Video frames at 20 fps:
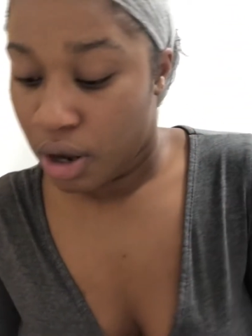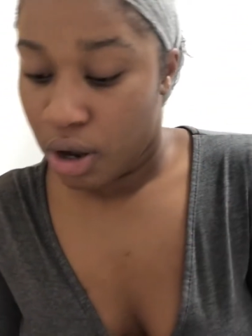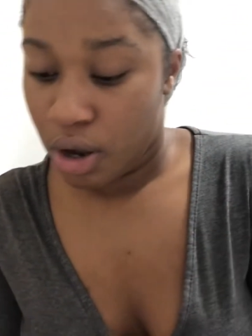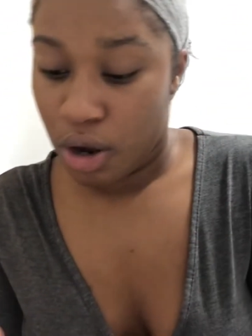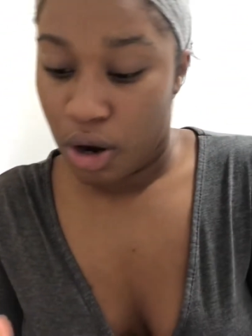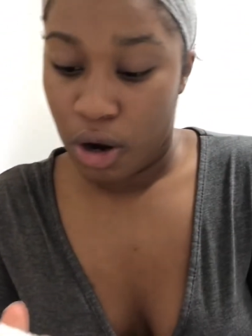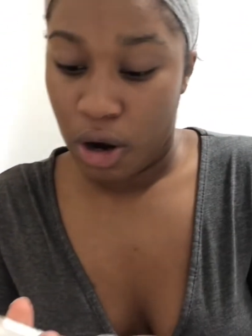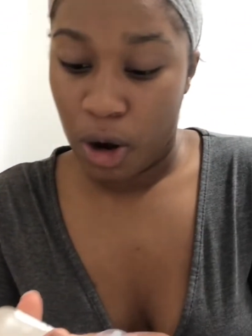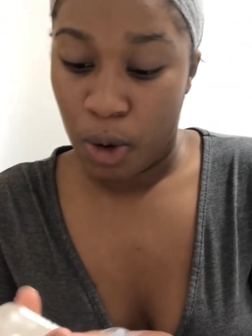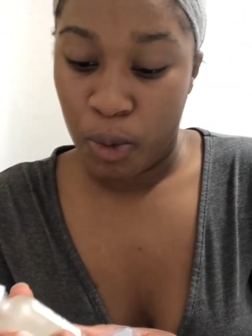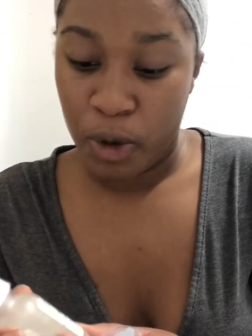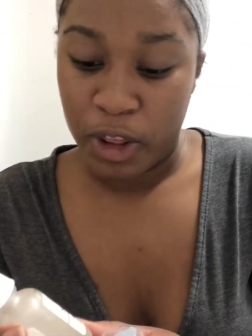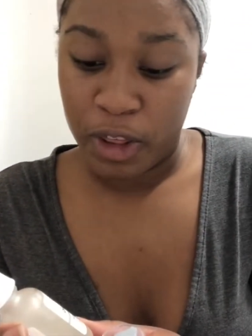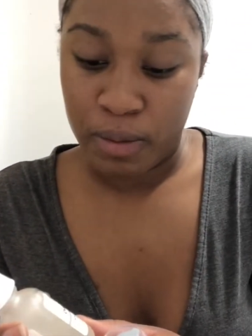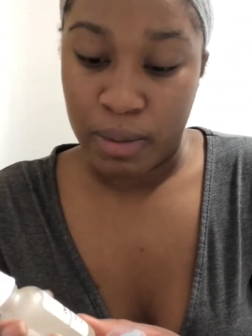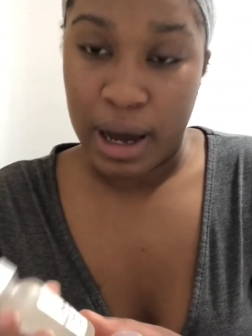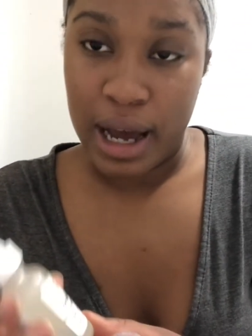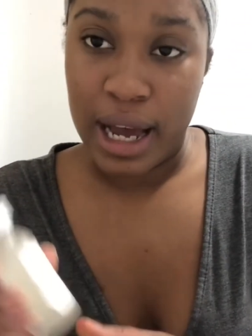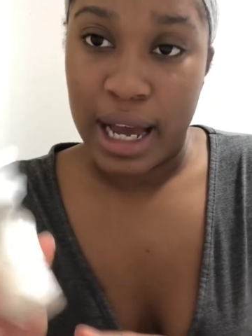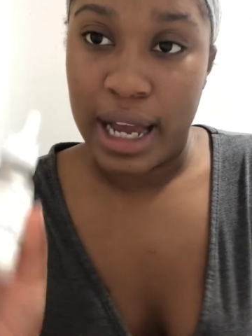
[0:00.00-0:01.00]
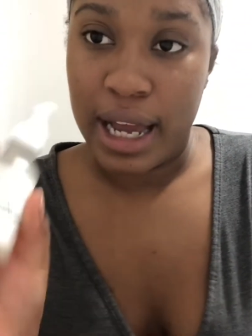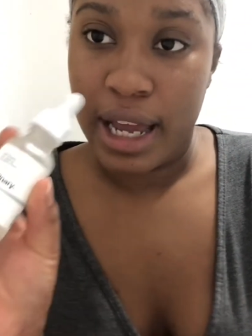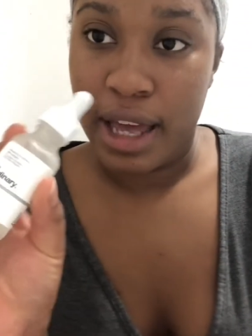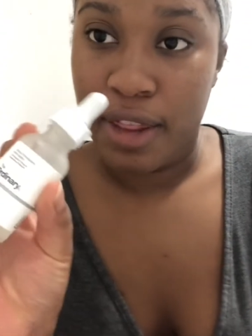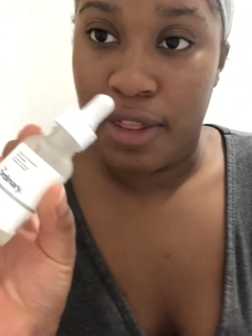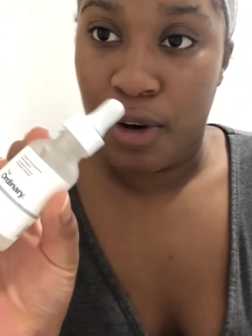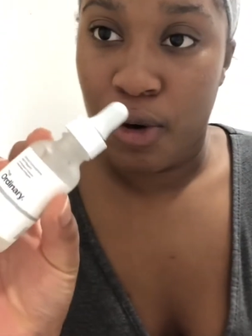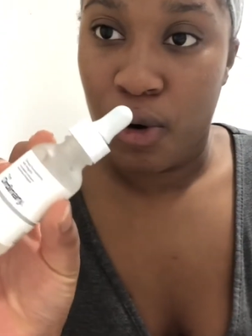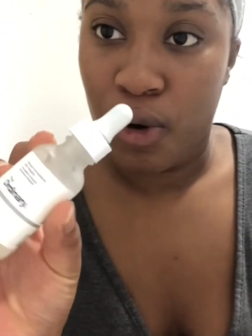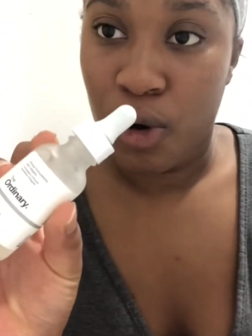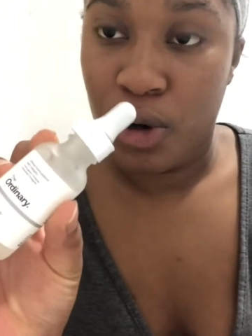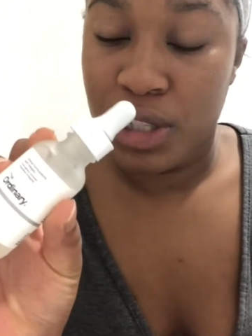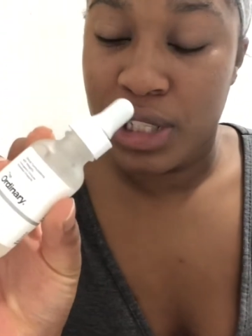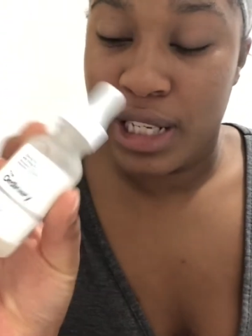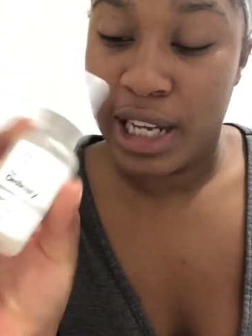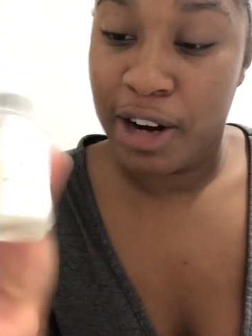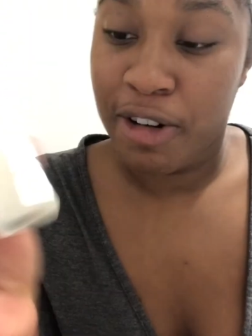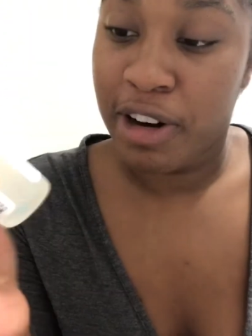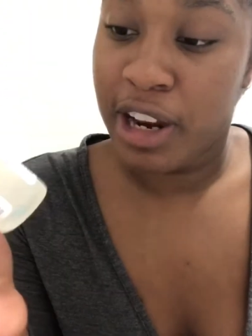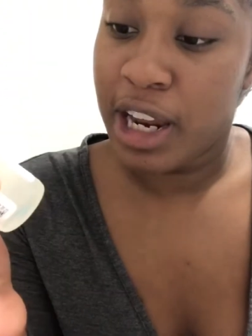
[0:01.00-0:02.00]
along with my The
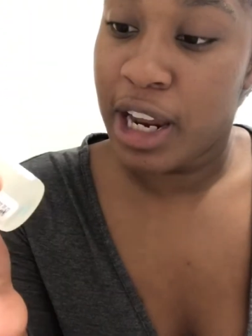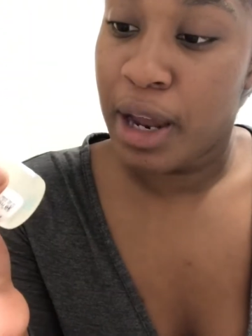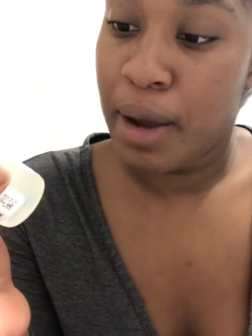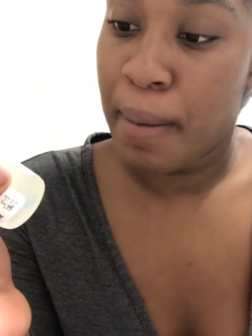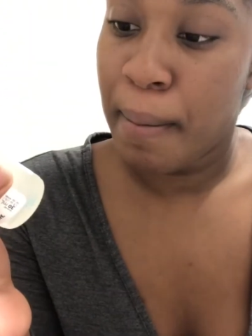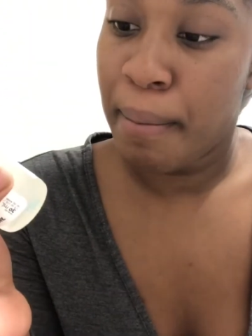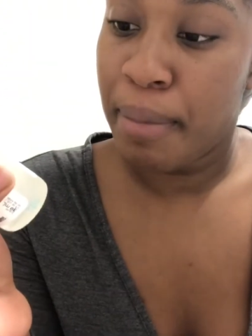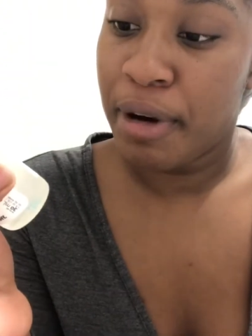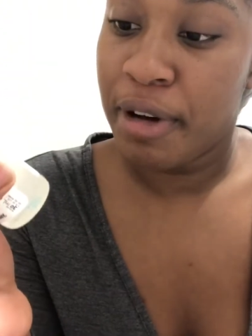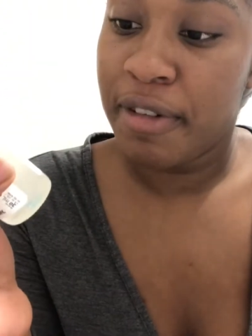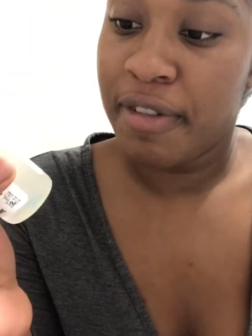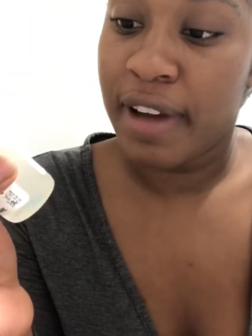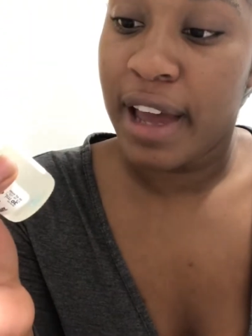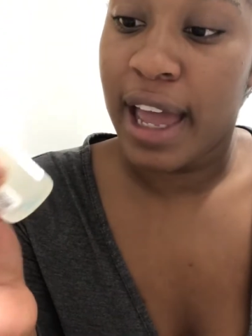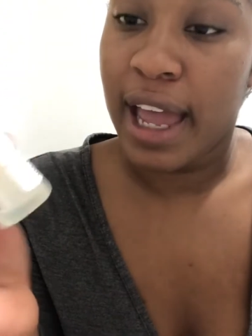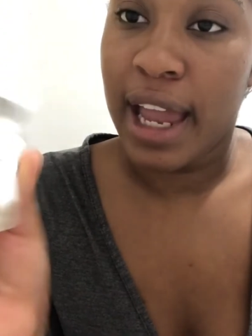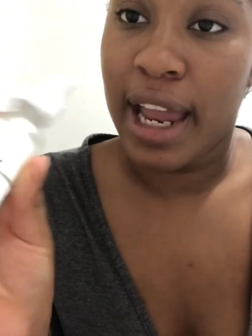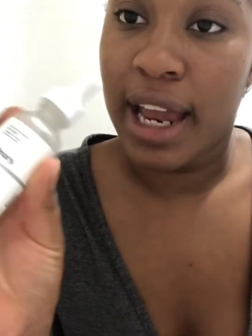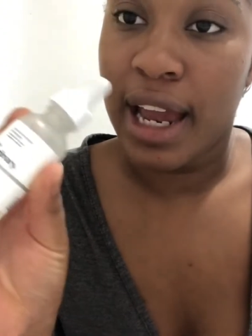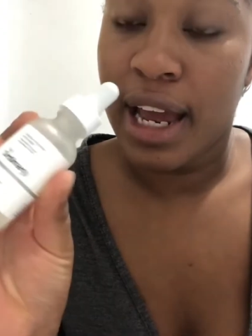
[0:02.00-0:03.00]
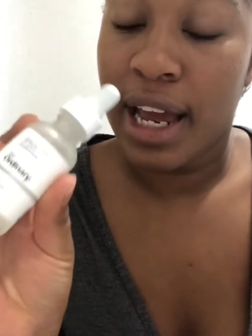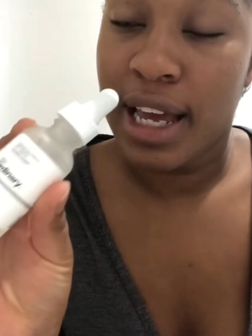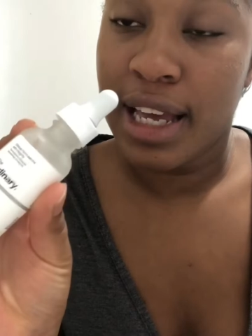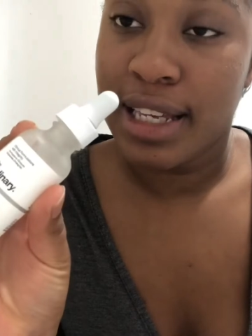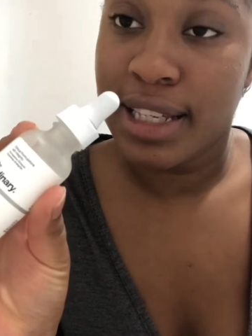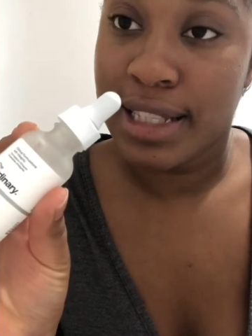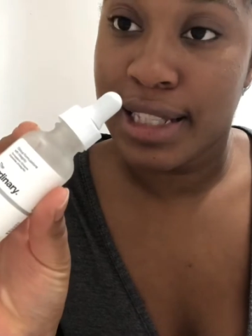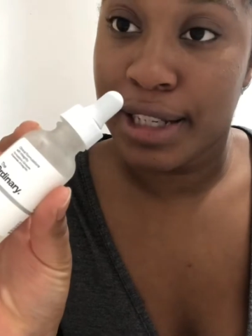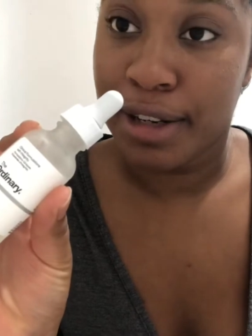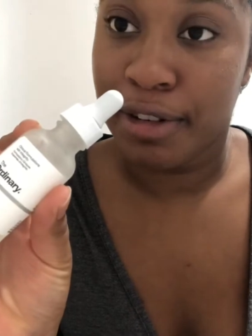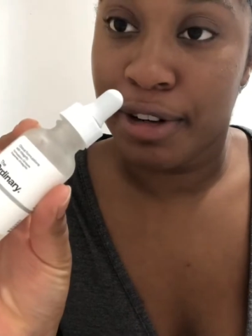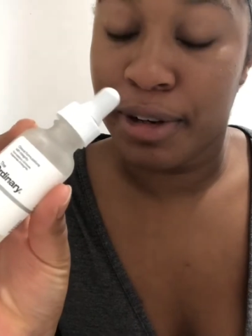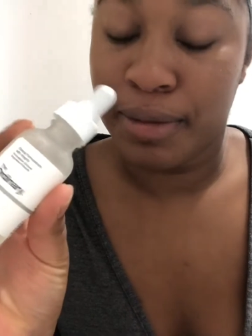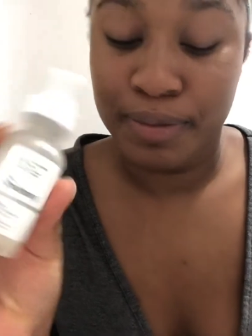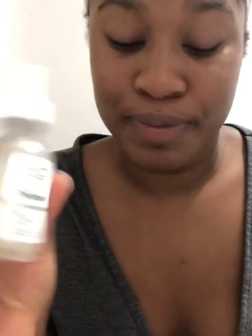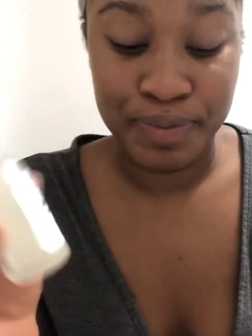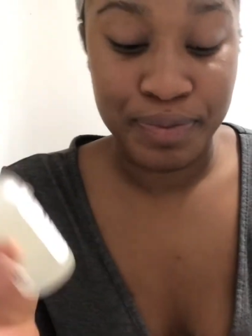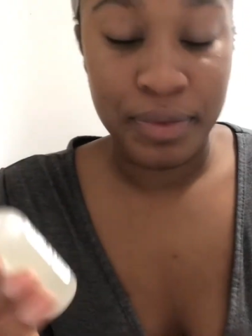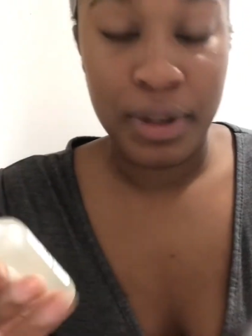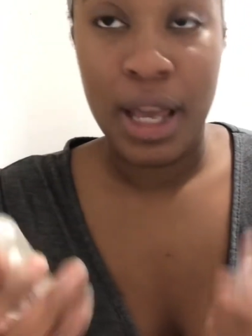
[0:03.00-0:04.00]
Ordinary Buffet
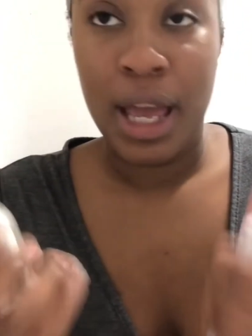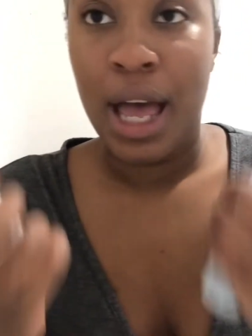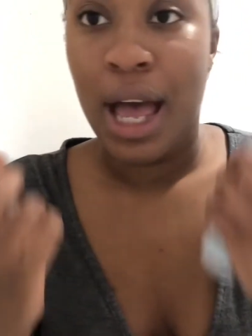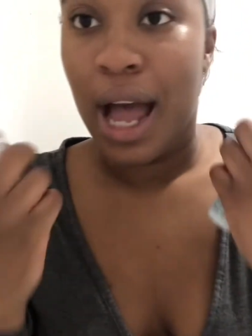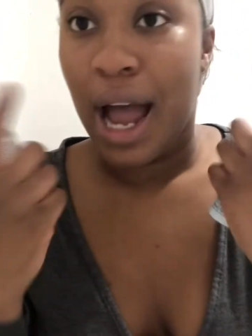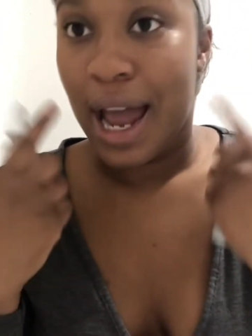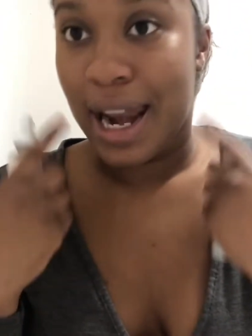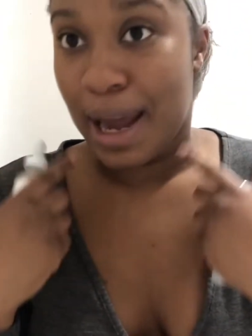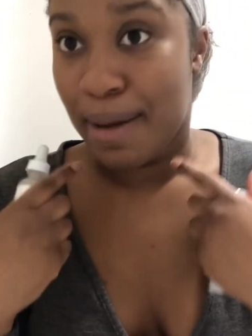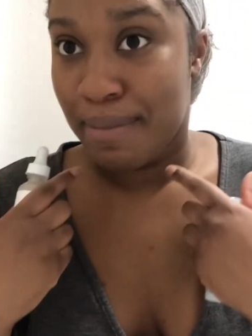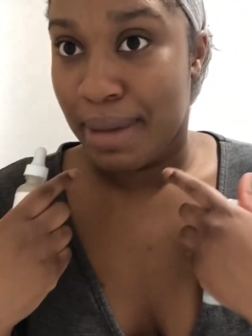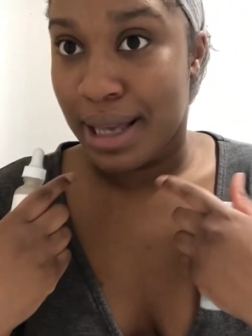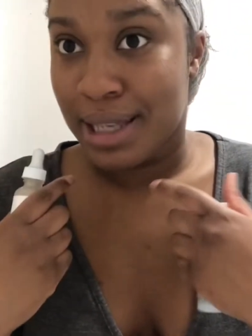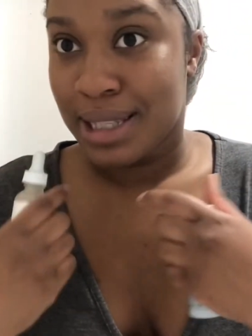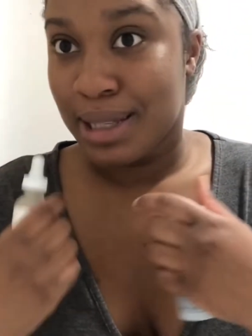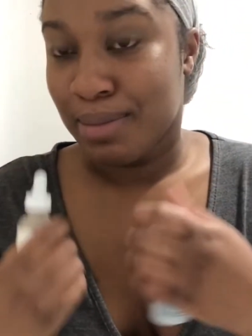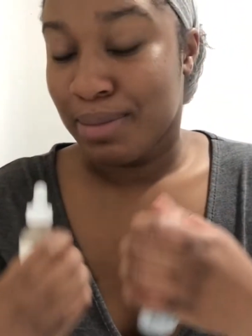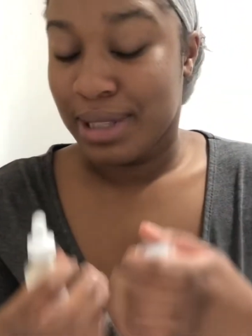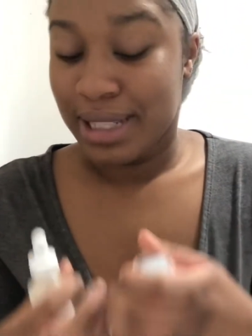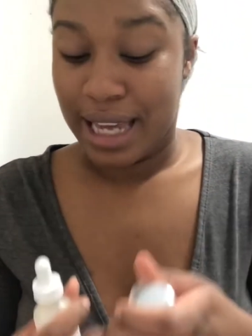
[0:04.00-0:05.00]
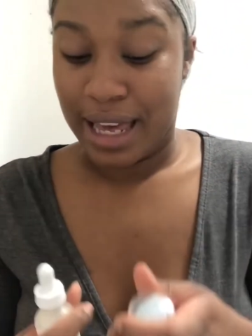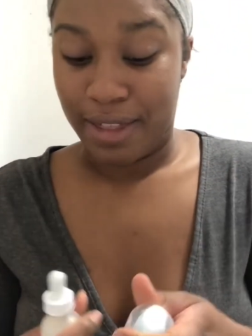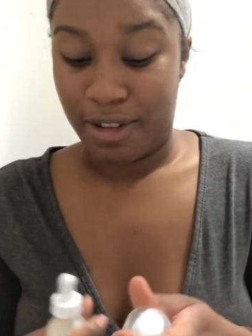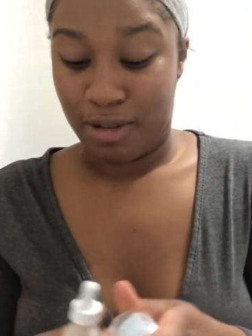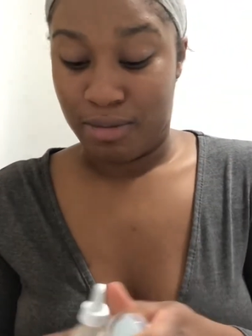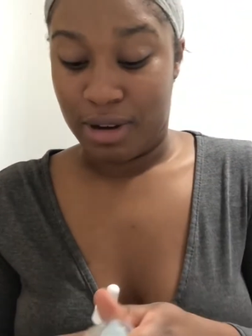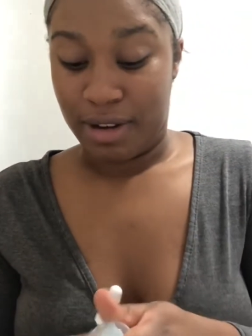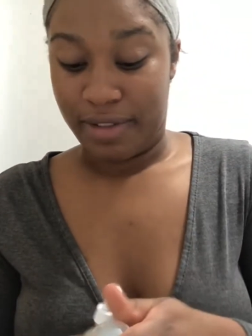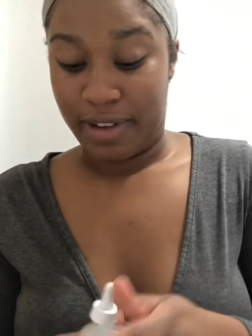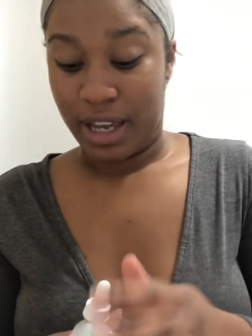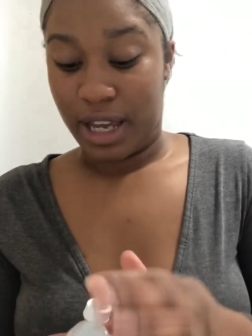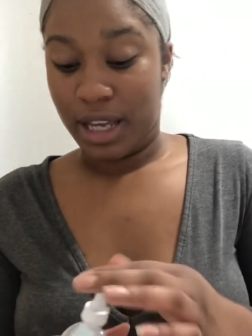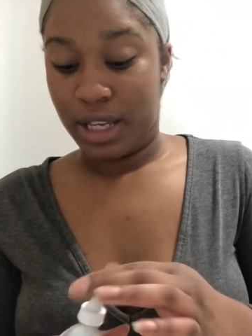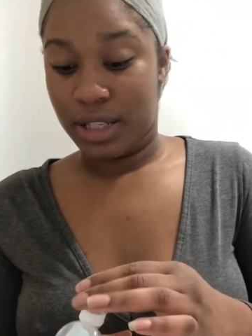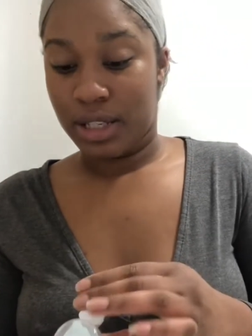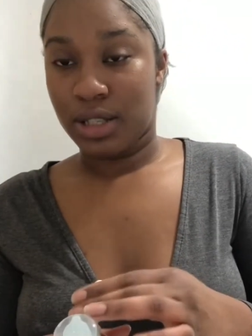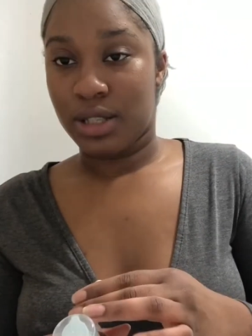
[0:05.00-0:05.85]
Serum and I mix them together on my face.